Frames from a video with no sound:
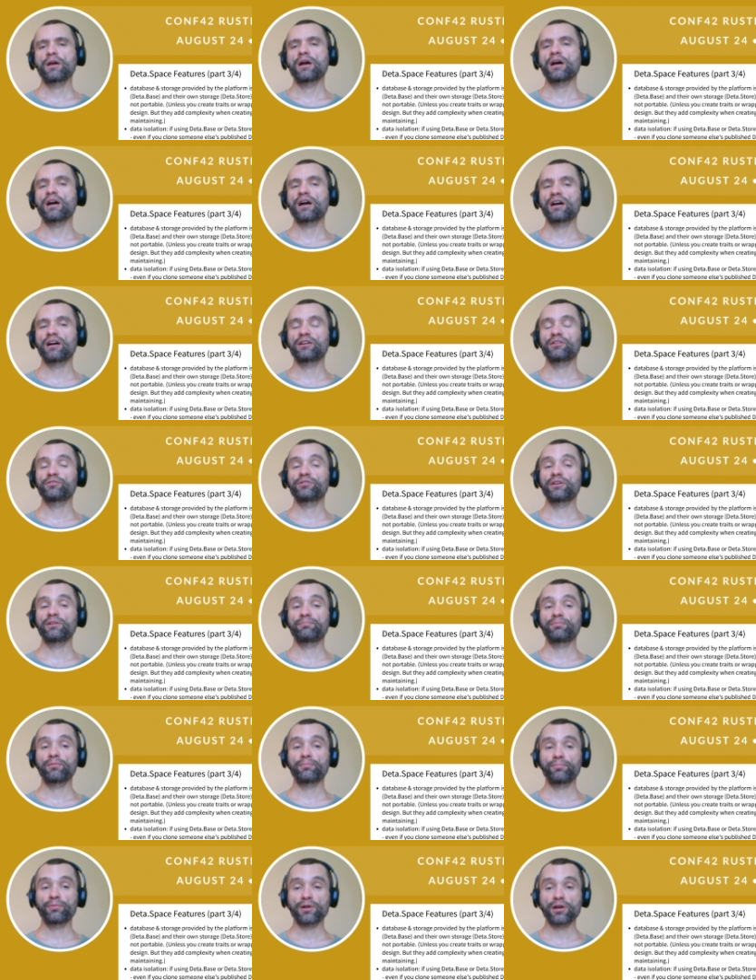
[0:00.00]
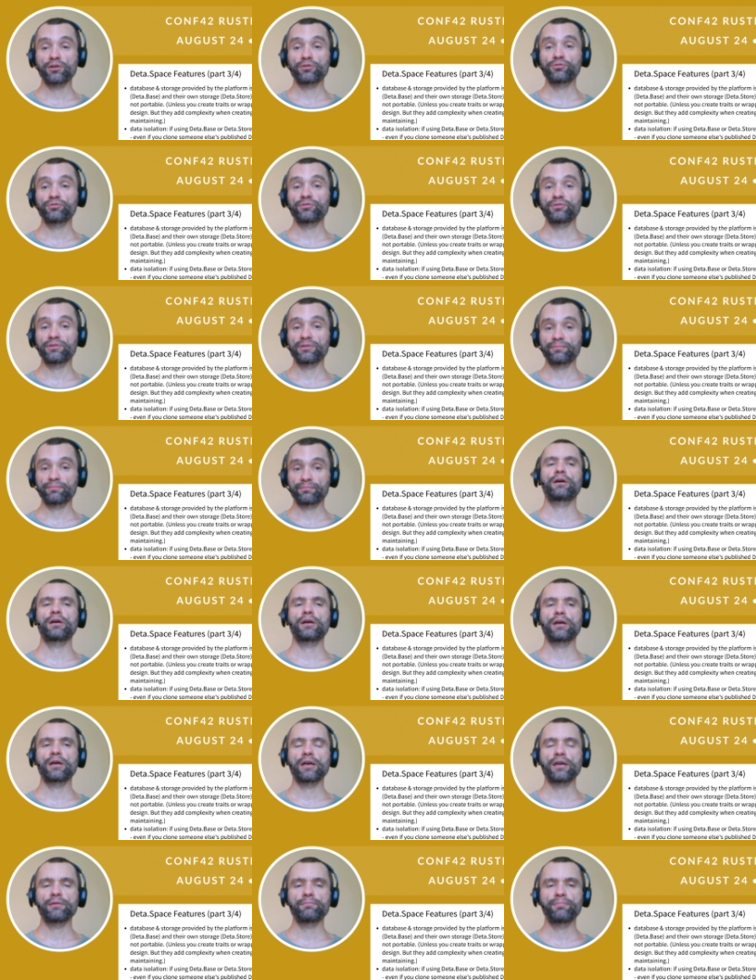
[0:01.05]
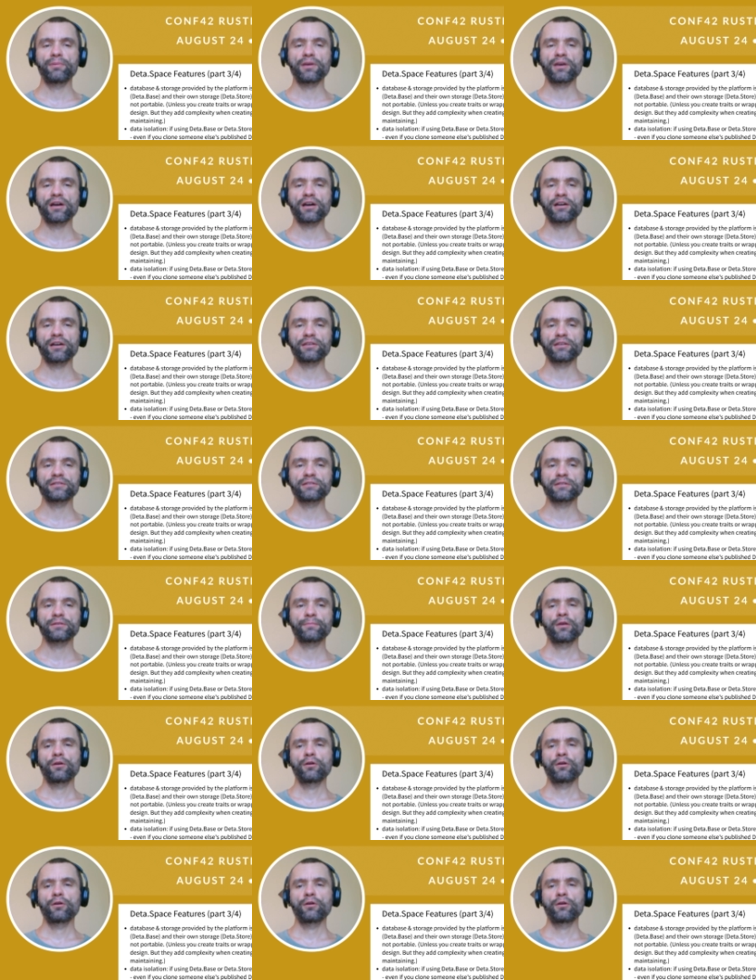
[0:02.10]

are their proprietary A P Is,